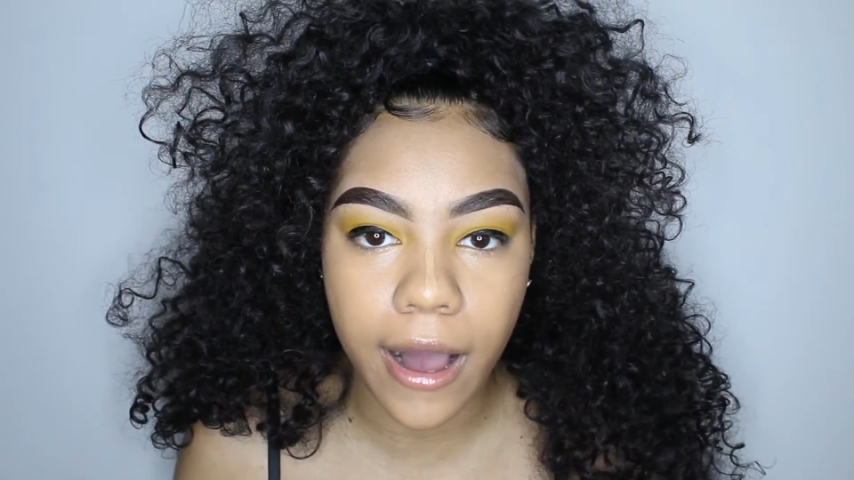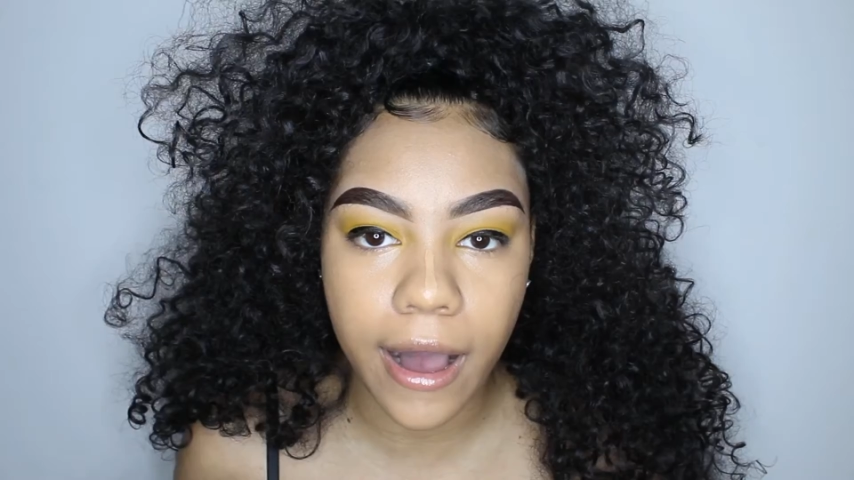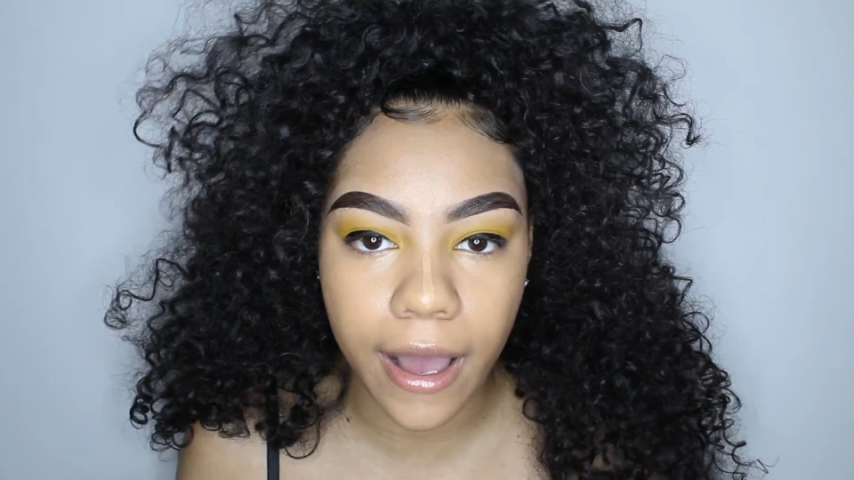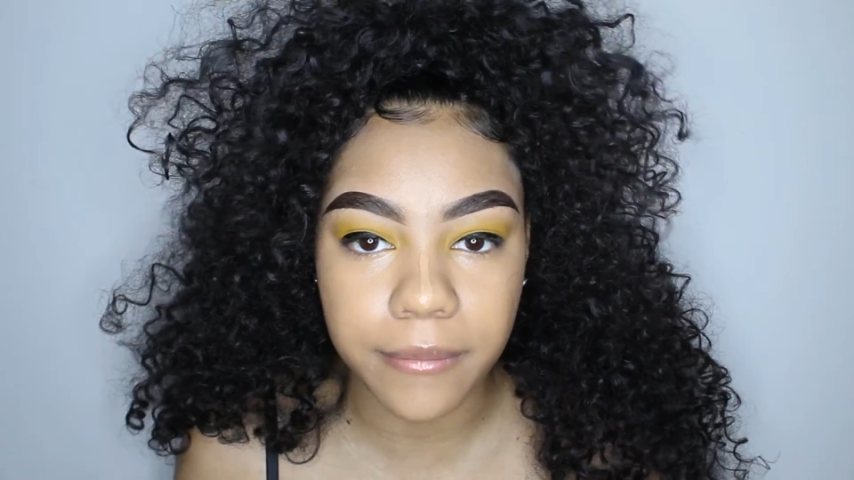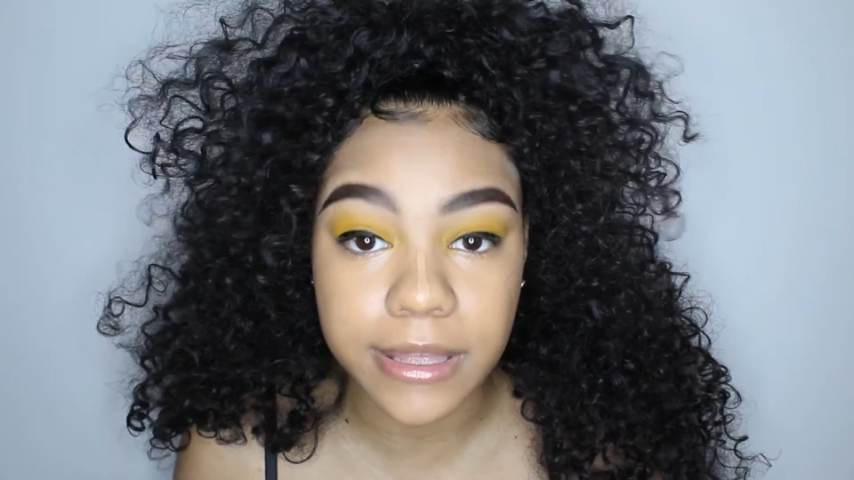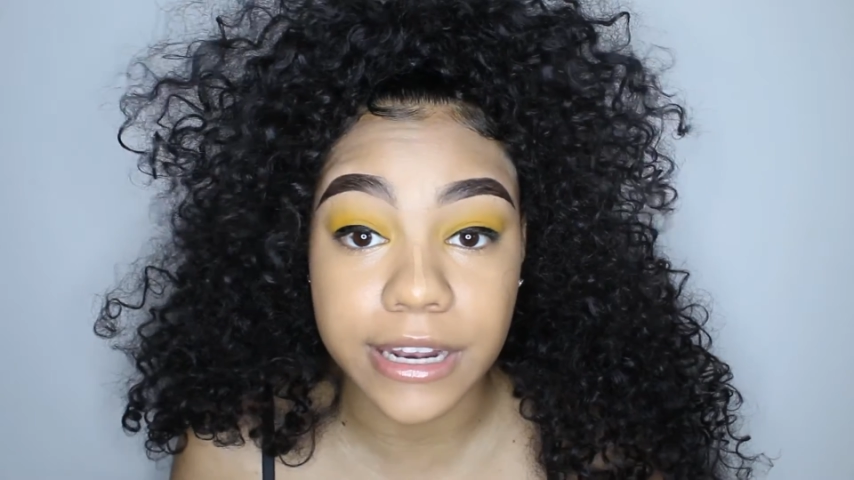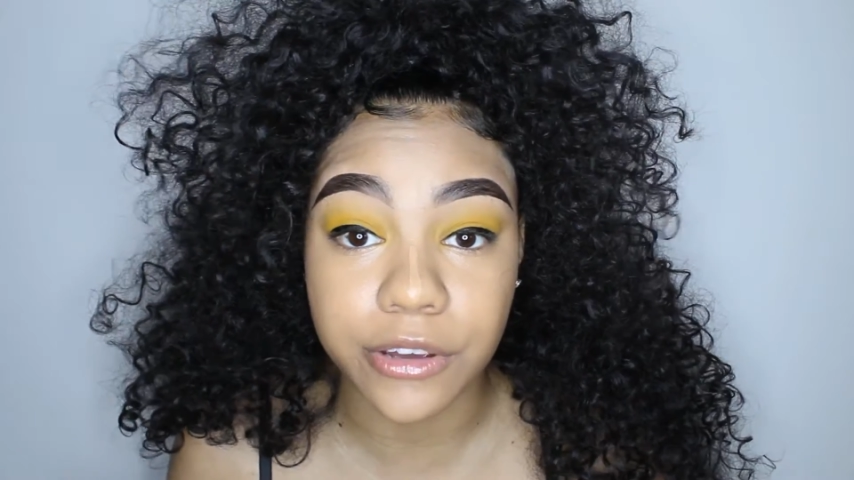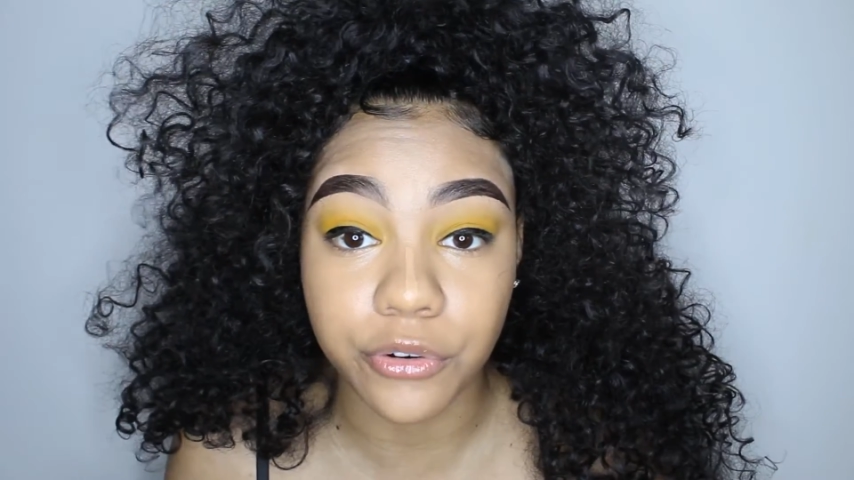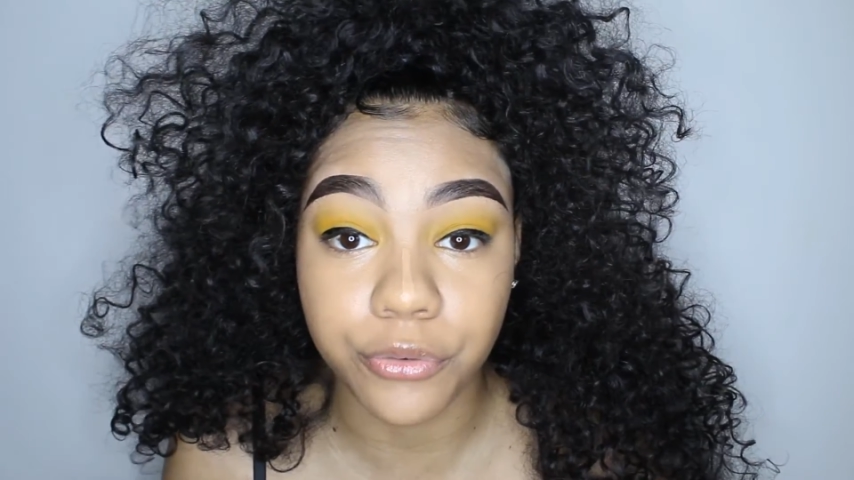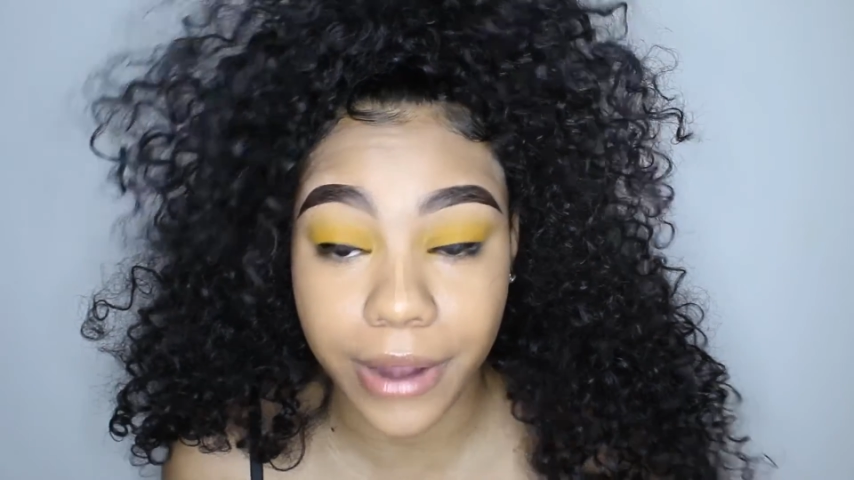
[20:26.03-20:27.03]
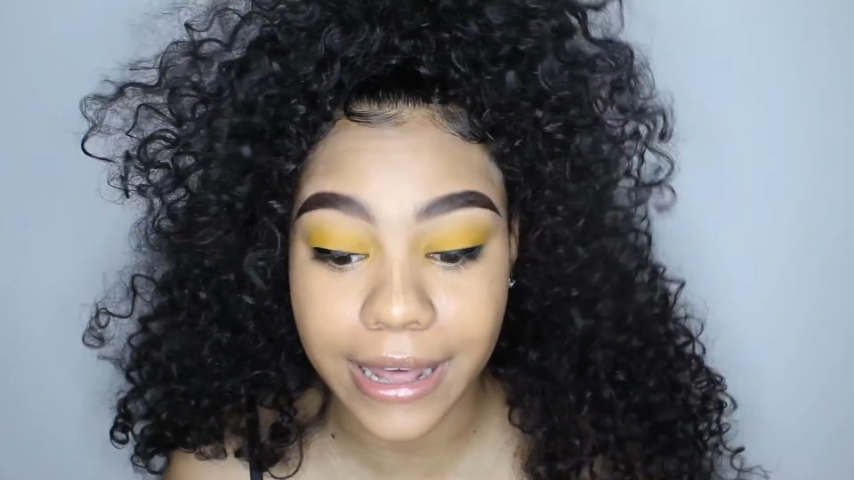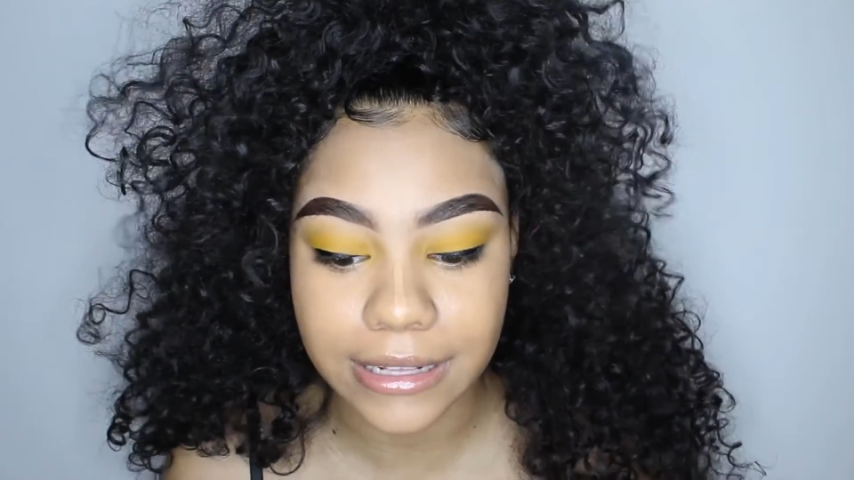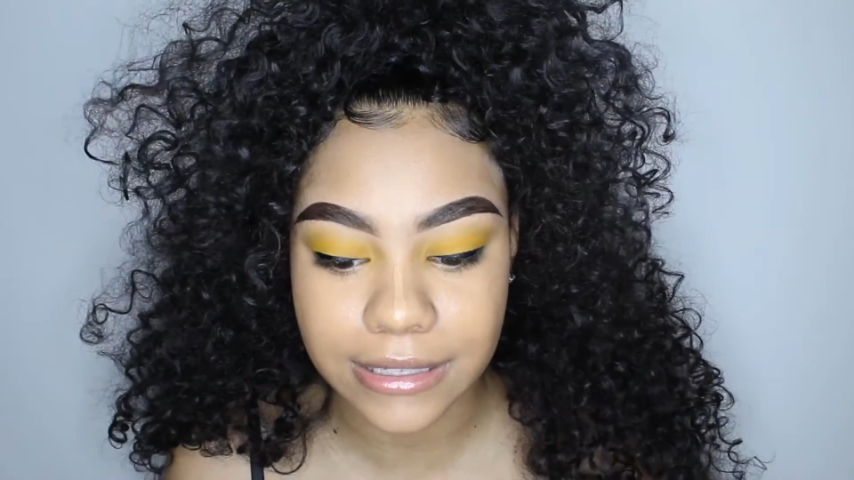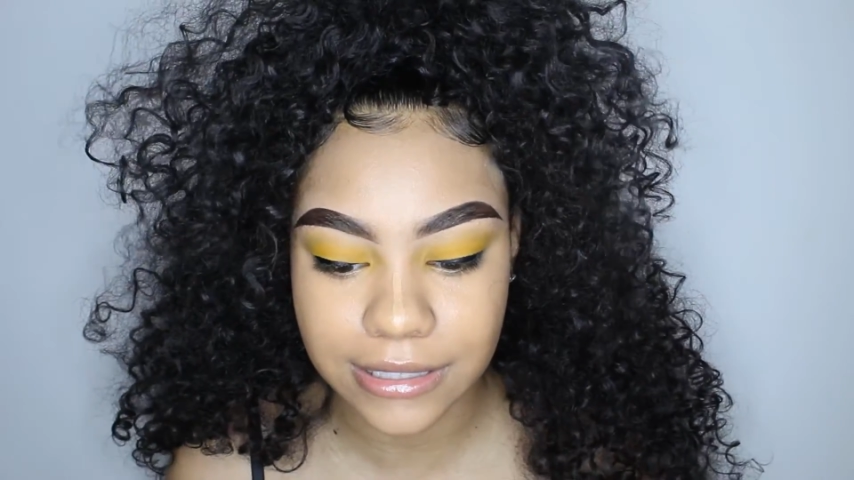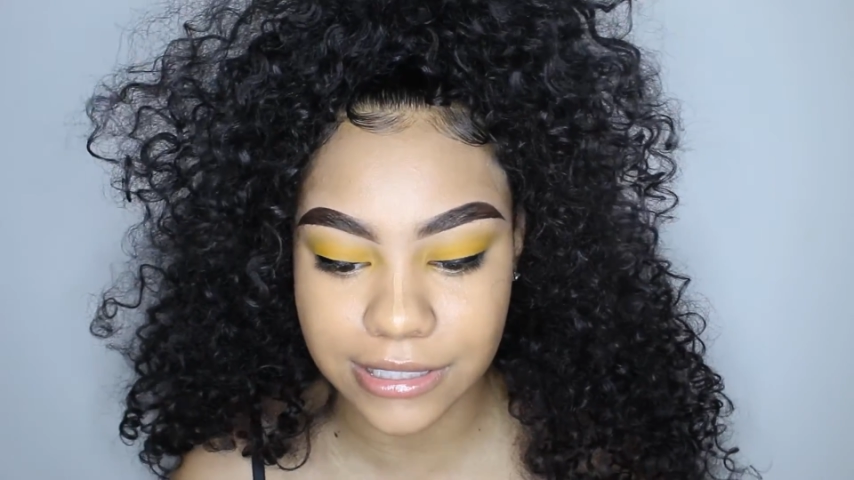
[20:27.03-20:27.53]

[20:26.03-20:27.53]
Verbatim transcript: I'm getting ready.